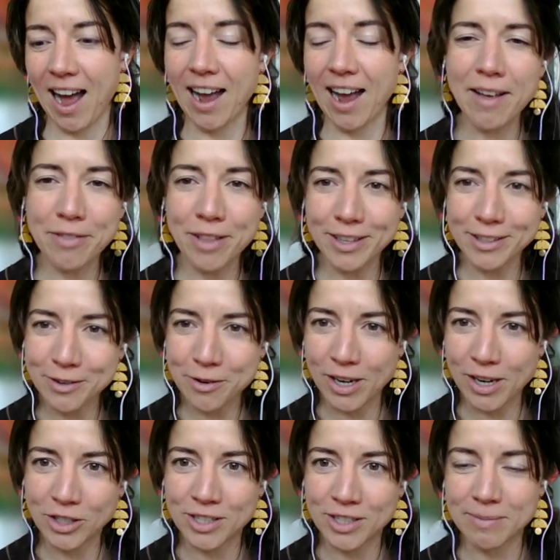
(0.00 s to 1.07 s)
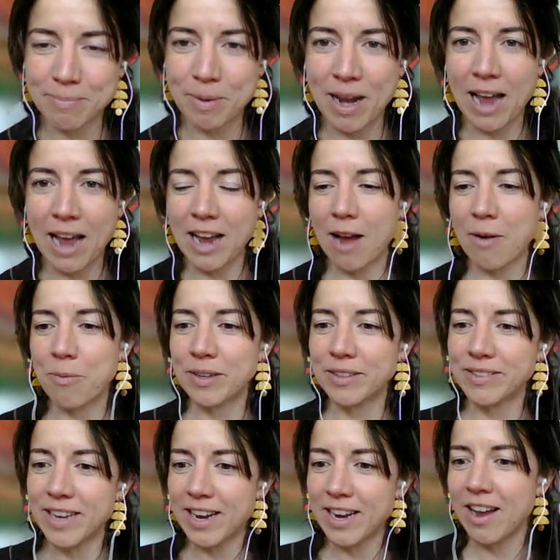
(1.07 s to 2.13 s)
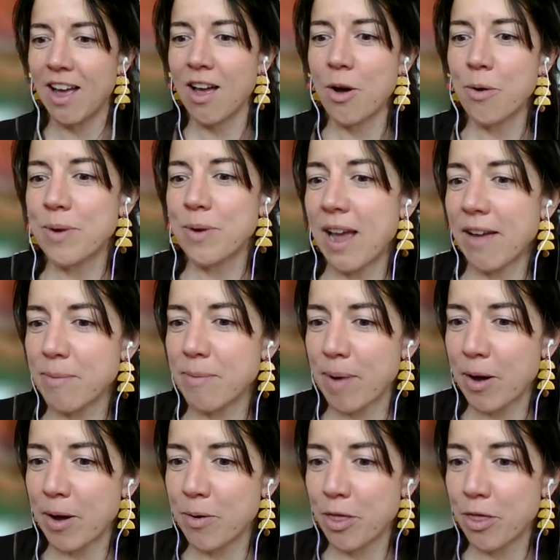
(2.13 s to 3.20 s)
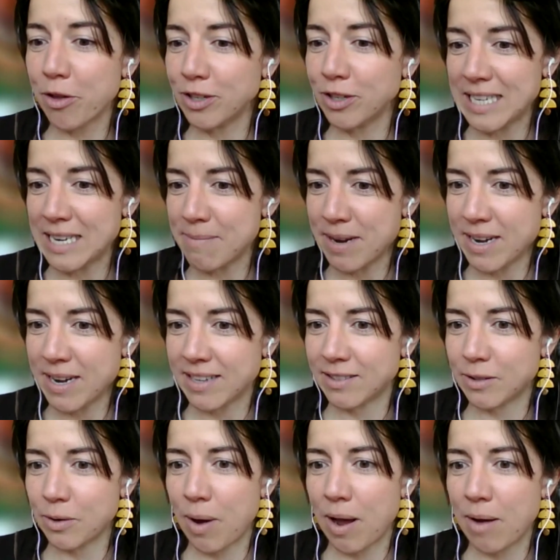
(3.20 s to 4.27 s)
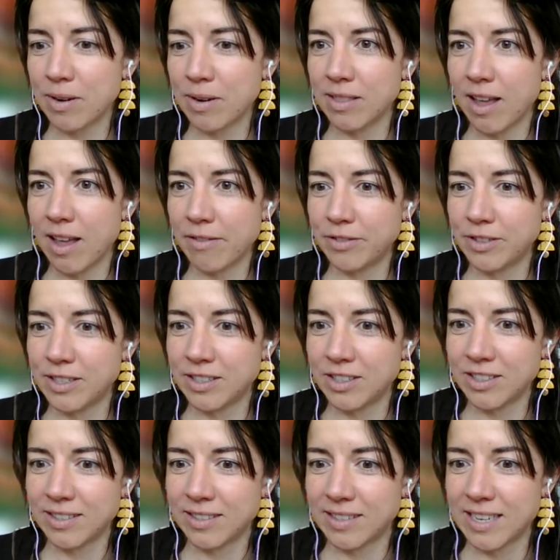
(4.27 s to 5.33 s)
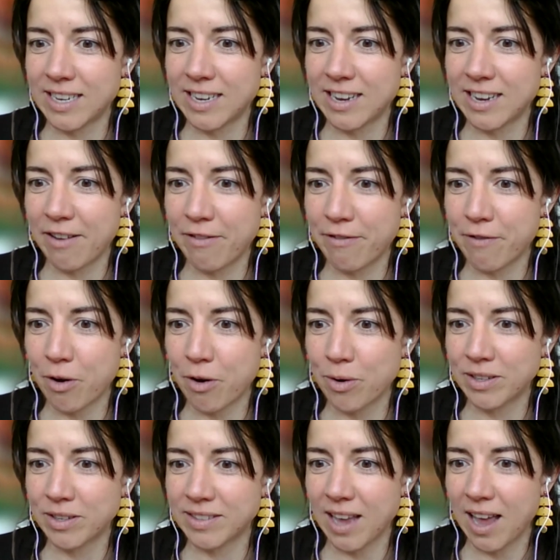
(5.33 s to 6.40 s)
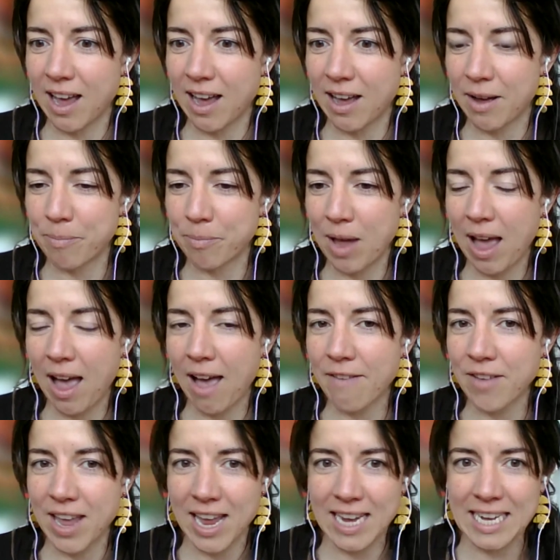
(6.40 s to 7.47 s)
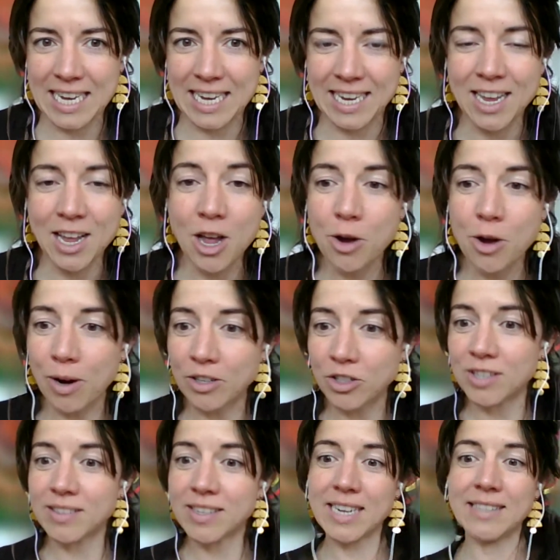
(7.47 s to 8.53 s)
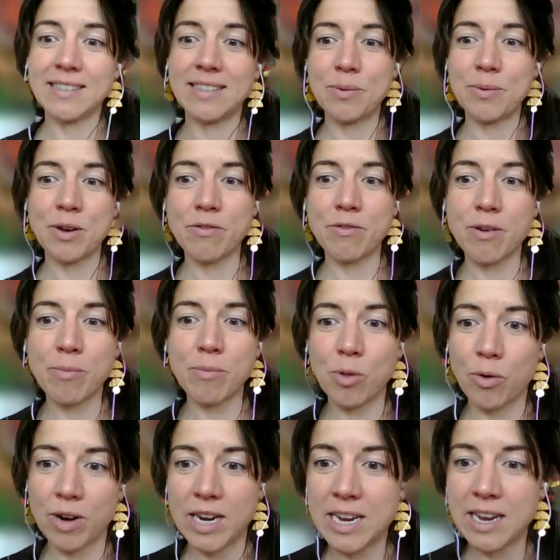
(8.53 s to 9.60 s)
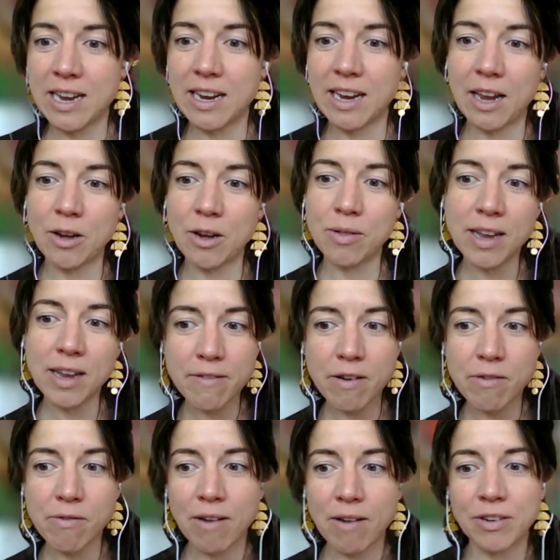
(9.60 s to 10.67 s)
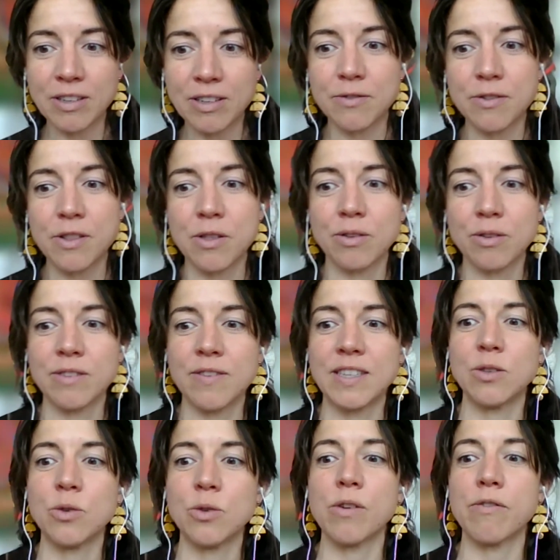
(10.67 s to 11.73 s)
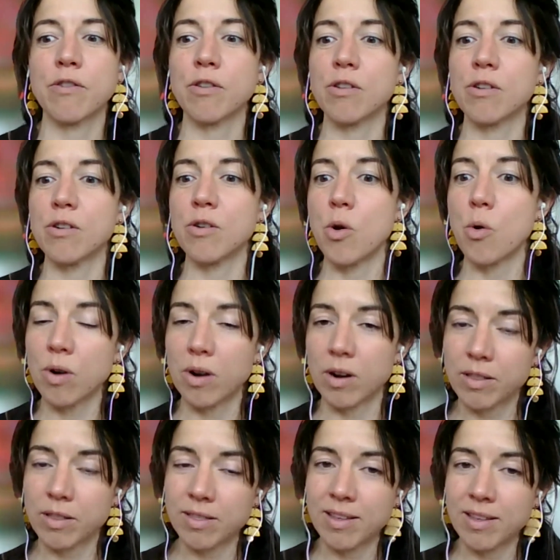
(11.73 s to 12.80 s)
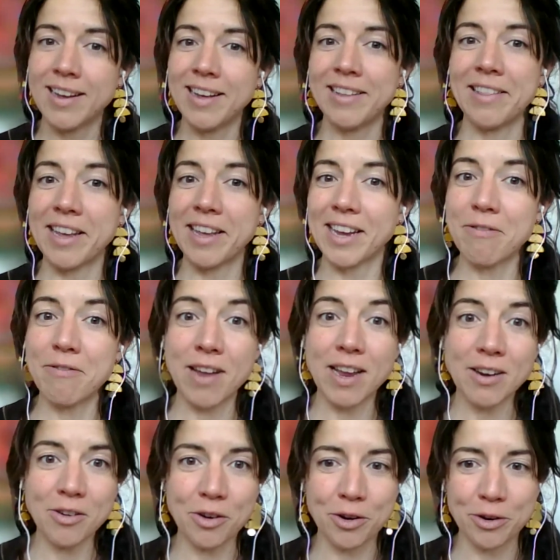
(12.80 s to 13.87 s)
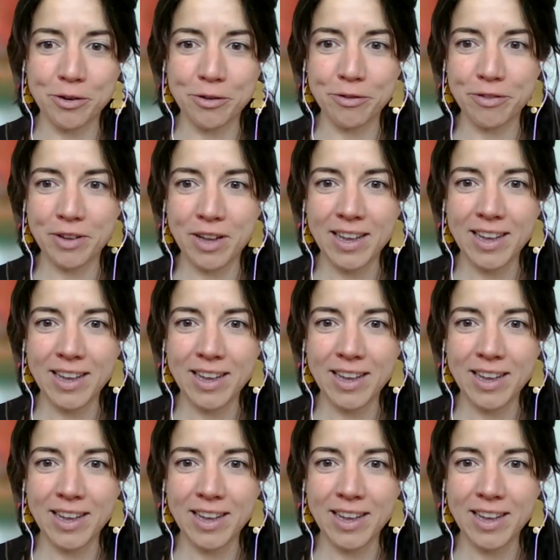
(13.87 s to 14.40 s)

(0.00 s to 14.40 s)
I have lots of questions, but I, I will take, we have about 13 minutes. So I would love to just see if folks um, have any questions. And I see one from Lori. Can you think of a reference for those of us who are further north, like in Vanderhoof?